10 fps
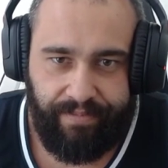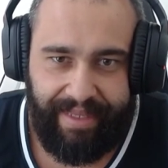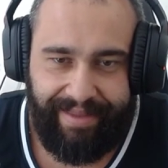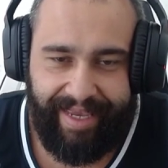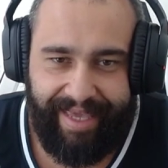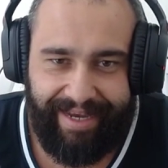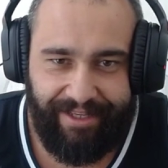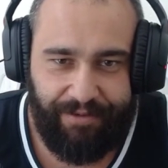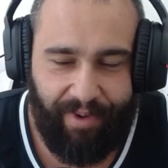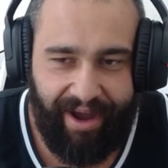The kick of the
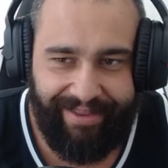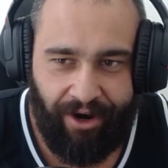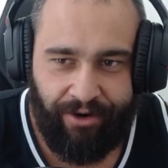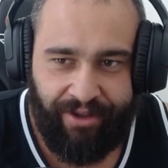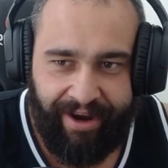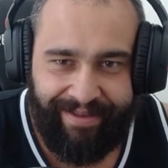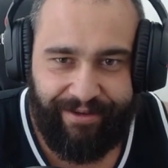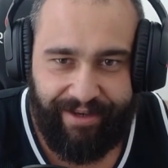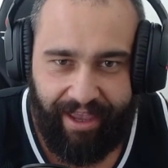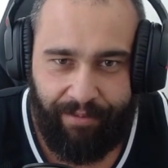spine. Arn
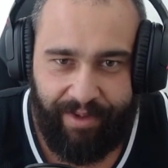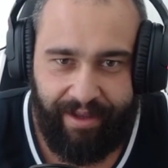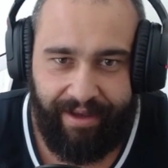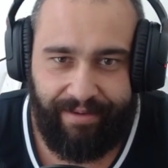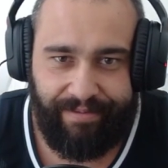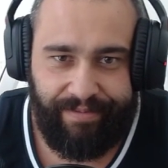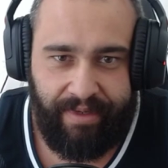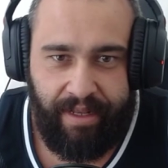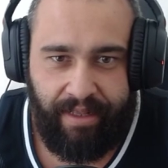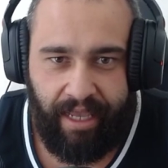Anderson gave me that.
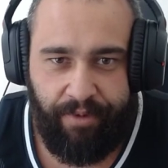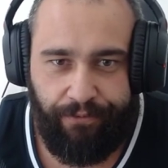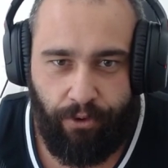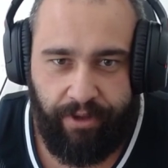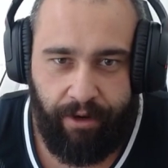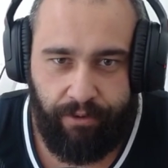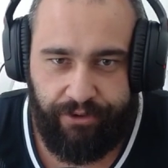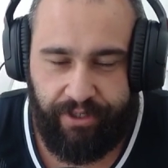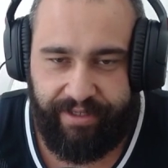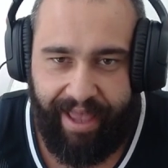Like before that, it was
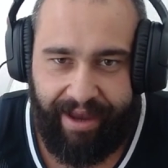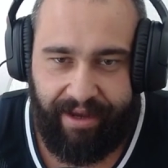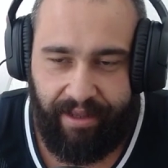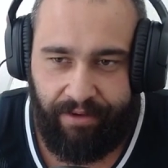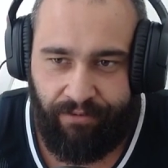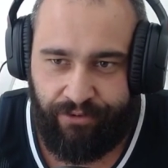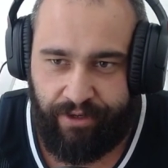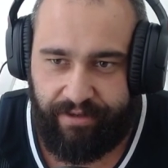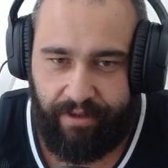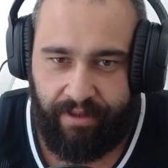just the accolade,
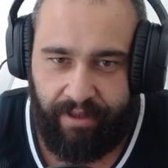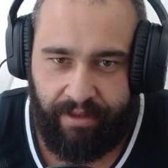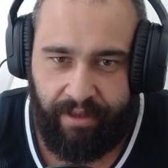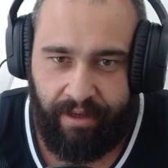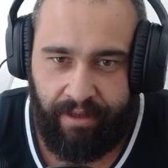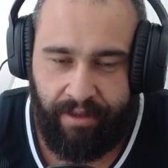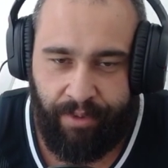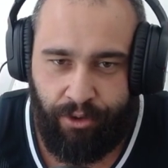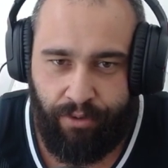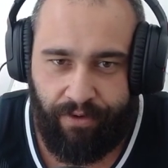just the
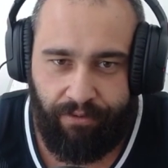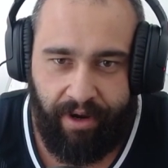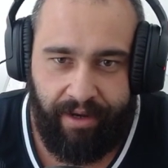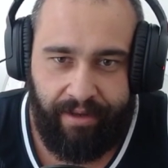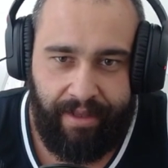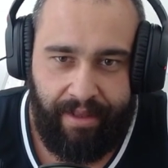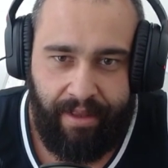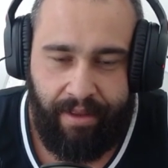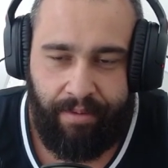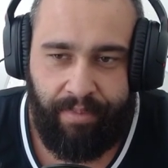maneuver, right?
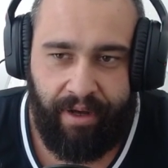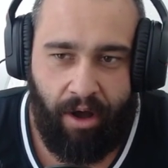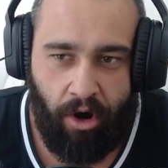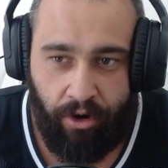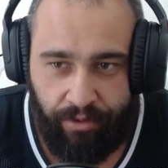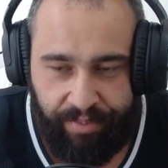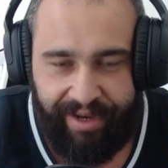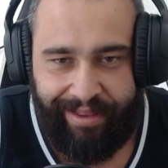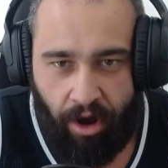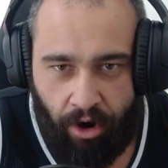But Arn
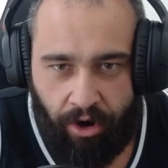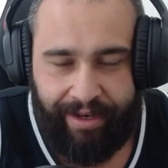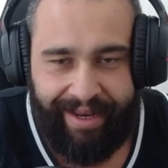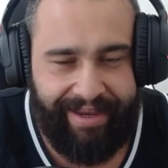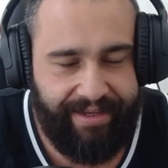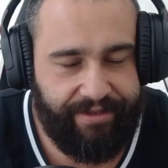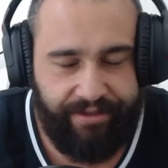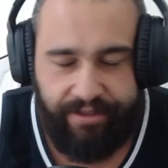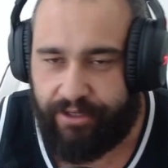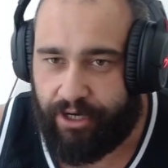being Arn, and he's
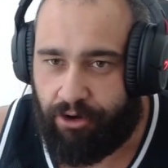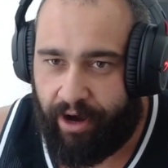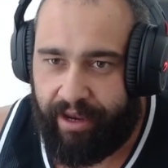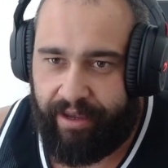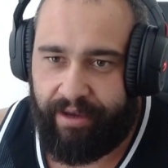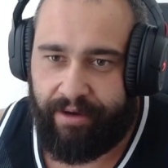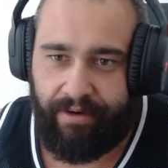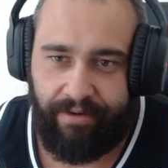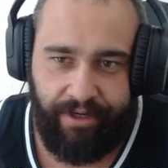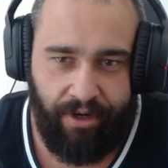such a great heel,
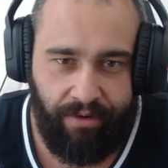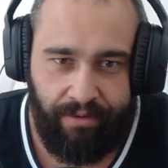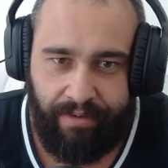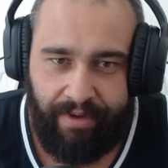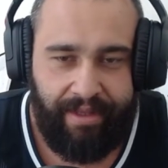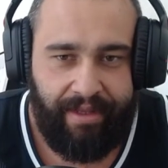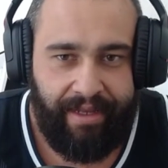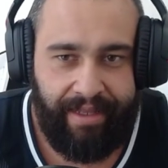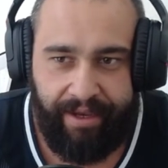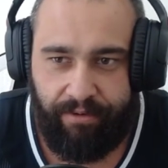you know.
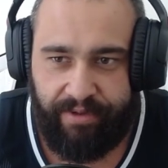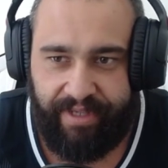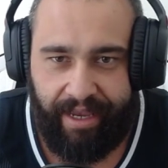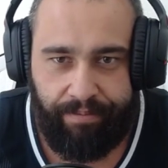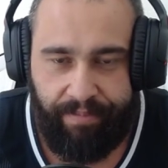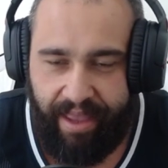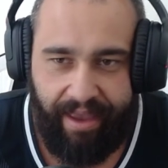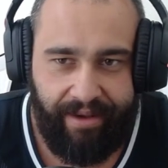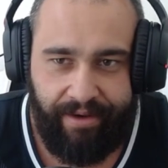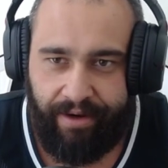And he was like,
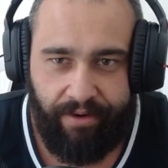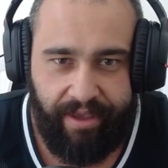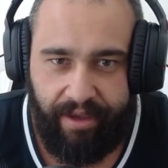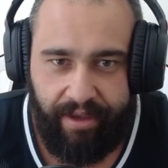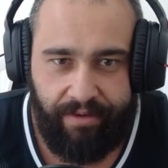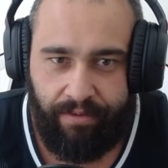man, you know, kid.